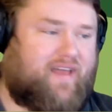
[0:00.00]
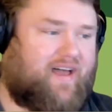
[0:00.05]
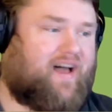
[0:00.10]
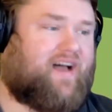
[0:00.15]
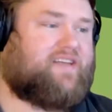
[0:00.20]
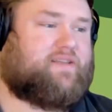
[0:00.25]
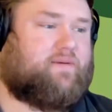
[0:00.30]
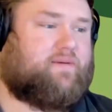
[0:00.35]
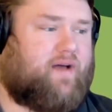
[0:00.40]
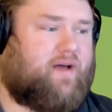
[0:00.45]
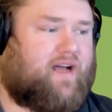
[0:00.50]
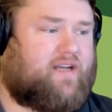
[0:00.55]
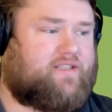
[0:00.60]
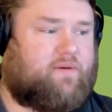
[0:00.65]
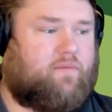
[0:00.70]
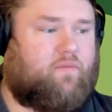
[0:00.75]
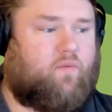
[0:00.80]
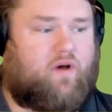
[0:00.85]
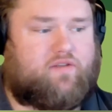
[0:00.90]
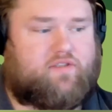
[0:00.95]
Awesome,
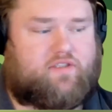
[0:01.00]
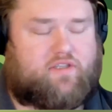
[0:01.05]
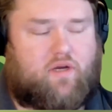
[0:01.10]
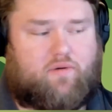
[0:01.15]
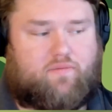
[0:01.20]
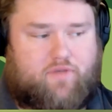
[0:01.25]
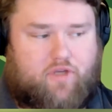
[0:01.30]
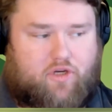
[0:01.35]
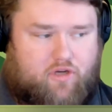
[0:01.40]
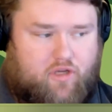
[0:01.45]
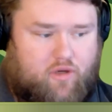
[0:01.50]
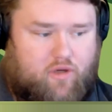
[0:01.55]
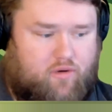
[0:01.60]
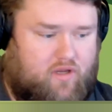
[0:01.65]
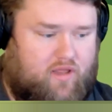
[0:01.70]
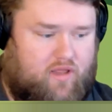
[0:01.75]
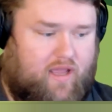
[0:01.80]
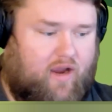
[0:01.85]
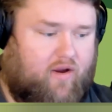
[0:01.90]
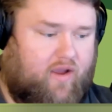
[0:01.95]
awesome. Well, so you're new
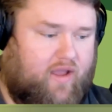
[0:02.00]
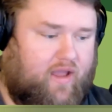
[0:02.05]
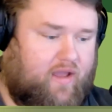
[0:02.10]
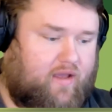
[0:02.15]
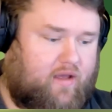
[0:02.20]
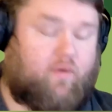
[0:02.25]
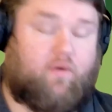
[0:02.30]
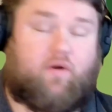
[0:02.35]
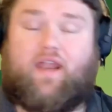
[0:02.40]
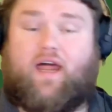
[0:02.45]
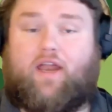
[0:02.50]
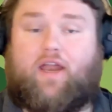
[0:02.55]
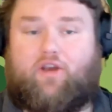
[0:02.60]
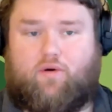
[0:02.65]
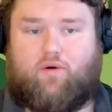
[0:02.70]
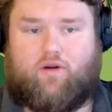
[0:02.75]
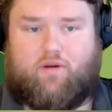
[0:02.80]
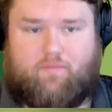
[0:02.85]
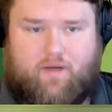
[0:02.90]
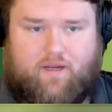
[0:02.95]
to the area. Well, not
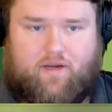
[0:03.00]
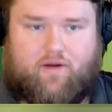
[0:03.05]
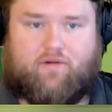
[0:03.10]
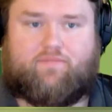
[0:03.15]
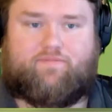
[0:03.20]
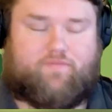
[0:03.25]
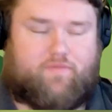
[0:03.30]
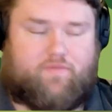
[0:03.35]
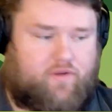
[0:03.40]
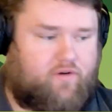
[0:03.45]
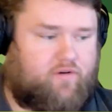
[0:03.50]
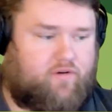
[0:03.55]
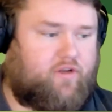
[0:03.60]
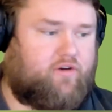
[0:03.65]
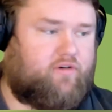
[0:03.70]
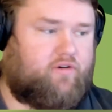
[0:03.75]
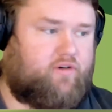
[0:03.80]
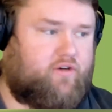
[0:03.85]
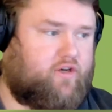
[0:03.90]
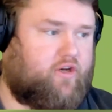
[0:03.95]
newer, but you're
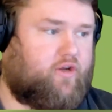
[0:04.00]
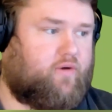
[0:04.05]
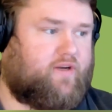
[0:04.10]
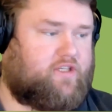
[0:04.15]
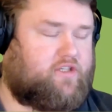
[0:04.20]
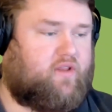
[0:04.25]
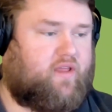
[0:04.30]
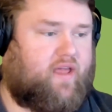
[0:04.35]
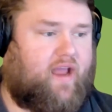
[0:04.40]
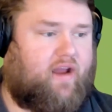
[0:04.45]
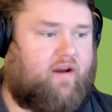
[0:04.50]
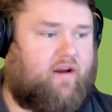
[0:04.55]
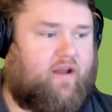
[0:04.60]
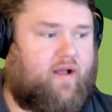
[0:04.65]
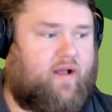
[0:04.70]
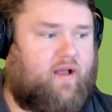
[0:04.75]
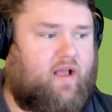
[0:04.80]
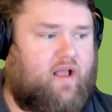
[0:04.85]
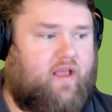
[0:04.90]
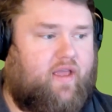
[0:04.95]
newish to the
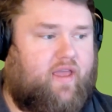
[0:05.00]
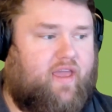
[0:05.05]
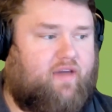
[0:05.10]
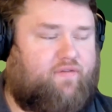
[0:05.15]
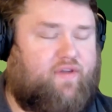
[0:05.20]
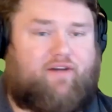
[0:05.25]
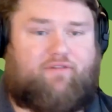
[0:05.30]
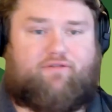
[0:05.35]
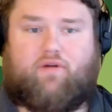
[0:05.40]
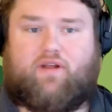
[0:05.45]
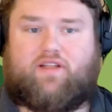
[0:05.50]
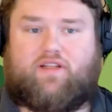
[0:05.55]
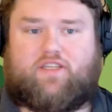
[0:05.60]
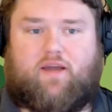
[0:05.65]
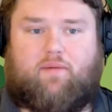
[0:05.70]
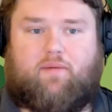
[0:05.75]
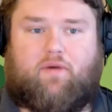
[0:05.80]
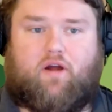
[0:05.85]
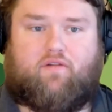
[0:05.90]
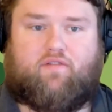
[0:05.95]
area. If you have friends
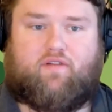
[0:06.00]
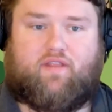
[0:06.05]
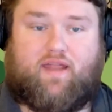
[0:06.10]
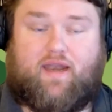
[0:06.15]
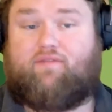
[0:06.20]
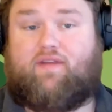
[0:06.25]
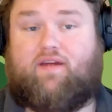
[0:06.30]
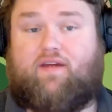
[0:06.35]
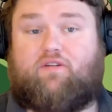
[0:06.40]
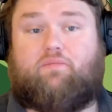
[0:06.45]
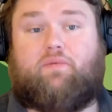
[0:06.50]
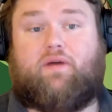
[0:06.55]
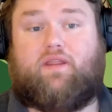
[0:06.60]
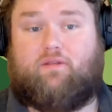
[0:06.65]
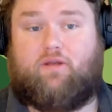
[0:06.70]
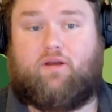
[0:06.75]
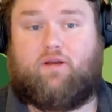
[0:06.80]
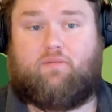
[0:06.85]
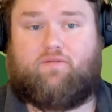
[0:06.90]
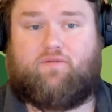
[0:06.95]
coming over that have never
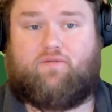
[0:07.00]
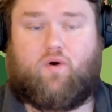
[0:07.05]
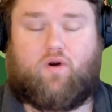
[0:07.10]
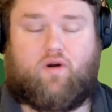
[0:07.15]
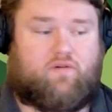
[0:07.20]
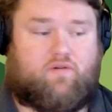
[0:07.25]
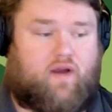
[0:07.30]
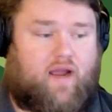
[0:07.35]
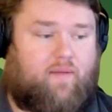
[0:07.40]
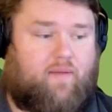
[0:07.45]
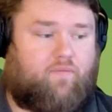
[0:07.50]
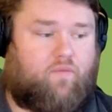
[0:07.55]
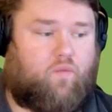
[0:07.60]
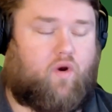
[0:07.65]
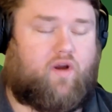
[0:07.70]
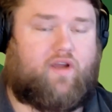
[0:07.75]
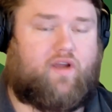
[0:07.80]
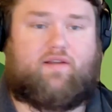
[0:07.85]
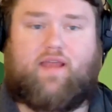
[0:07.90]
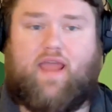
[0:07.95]
been there before, right?
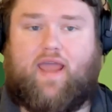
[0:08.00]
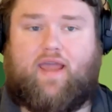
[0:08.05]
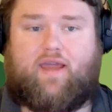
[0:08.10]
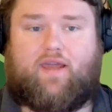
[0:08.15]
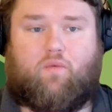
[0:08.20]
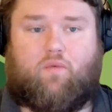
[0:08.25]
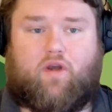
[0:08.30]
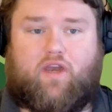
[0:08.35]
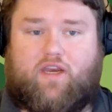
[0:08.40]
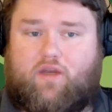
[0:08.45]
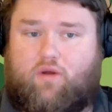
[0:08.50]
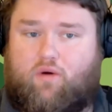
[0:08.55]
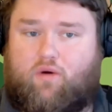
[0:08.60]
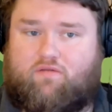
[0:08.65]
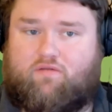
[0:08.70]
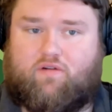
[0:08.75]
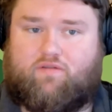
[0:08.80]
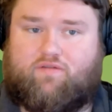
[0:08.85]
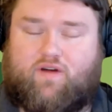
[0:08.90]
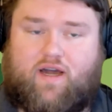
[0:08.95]
Where are you taking them? What are you
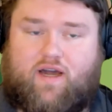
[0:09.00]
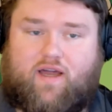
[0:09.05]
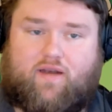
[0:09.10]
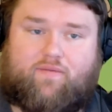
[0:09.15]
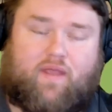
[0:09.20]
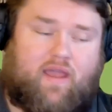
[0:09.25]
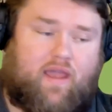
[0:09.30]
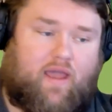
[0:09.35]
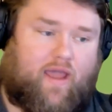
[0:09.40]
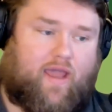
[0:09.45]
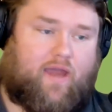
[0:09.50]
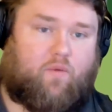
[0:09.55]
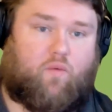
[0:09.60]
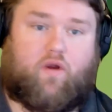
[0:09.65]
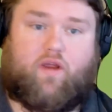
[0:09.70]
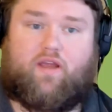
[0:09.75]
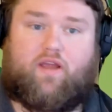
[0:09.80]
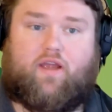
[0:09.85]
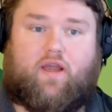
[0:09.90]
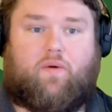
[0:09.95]
doing for fun? And
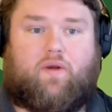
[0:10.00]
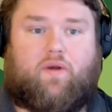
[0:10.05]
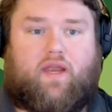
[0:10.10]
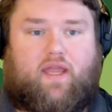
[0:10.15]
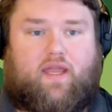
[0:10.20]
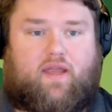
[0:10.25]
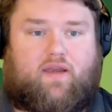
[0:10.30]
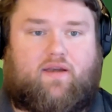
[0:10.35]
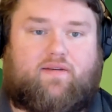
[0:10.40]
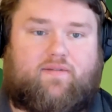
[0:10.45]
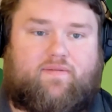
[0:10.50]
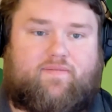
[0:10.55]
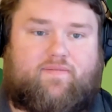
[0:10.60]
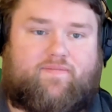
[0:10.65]
where are you going to eat?